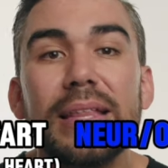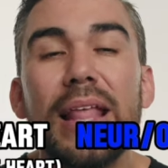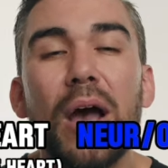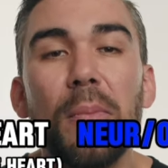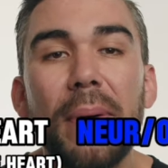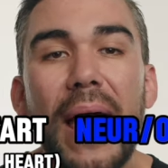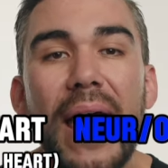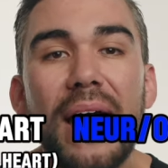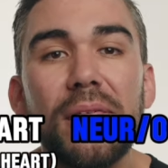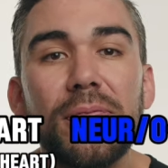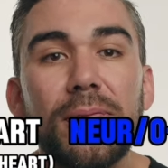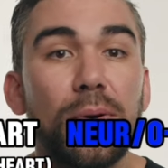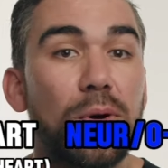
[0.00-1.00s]
Now,
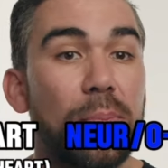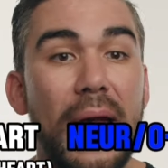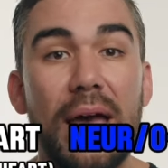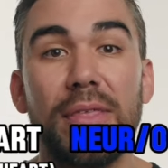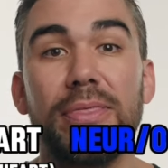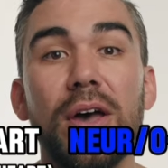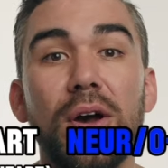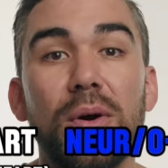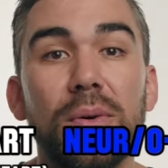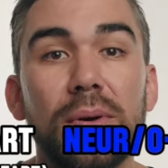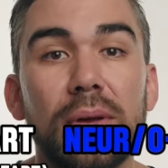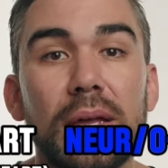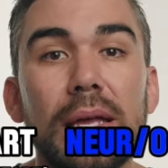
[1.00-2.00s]
path or
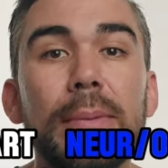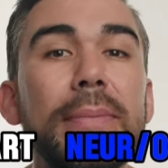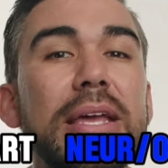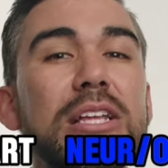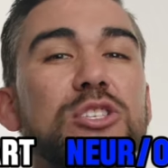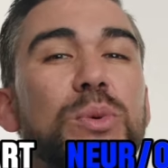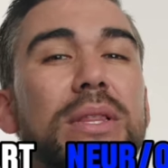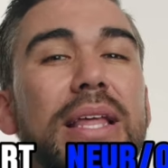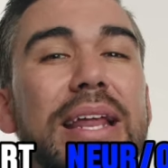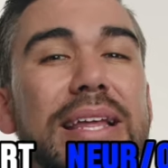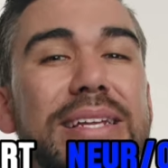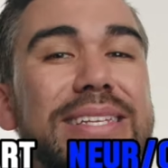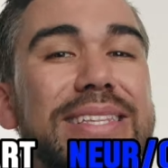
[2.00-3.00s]
patho means
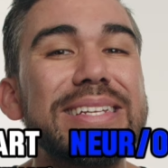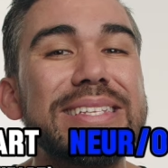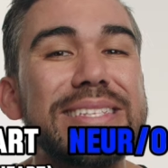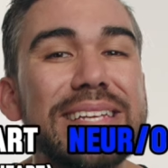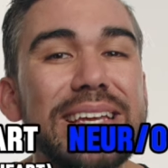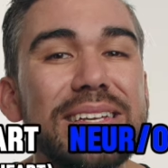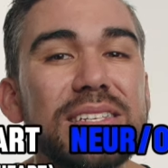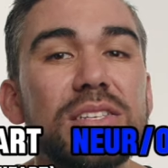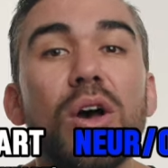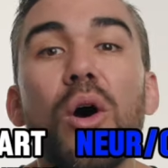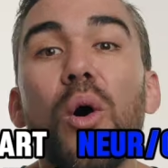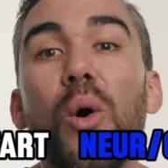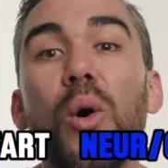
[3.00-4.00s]
relating disease
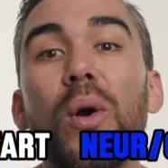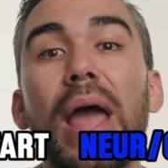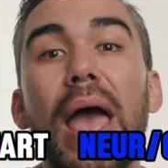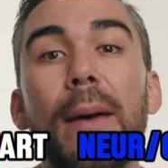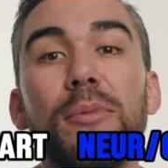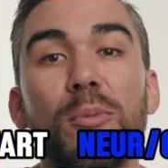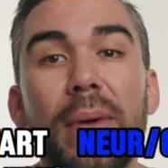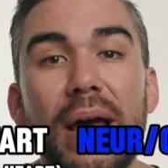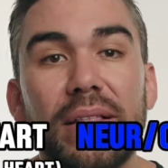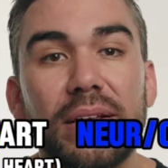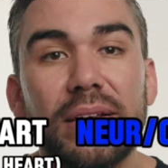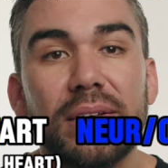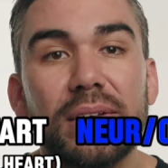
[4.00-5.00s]
or
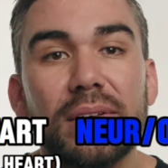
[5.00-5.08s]
abnormality.